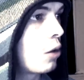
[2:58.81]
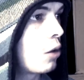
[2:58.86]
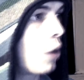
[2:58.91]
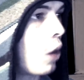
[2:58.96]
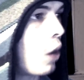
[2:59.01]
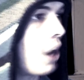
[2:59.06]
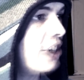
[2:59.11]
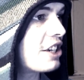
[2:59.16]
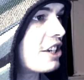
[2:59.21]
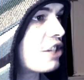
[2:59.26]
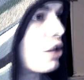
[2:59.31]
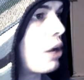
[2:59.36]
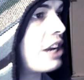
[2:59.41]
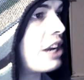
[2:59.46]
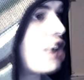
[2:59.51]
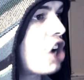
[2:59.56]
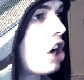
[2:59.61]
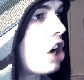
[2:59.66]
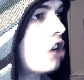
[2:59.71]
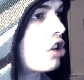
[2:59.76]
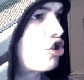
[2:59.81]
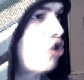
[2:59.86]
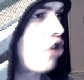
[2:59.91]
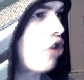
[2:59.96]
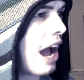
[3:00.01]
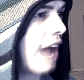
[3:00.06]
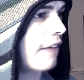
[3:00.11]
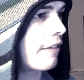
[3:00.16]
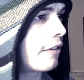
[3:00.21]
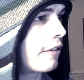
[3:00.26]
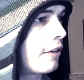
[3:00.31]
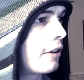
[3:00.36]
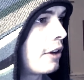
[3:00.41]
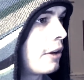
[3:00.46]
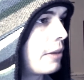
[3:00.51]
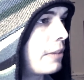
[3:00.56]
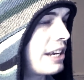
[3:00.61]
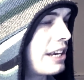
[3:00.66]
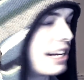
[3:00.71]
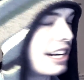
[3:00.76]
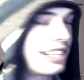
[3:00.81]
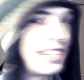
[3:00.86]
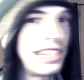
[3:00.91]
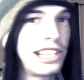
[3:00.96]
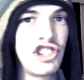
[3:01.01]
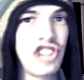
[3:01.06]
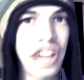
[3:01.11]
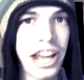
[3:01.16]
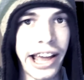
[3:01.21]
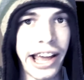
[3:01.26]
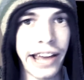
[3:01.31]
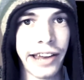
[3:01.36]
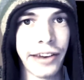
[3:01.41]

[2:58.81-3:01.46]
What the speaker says: Why doesn't Ray Charles drive? Because he's dead.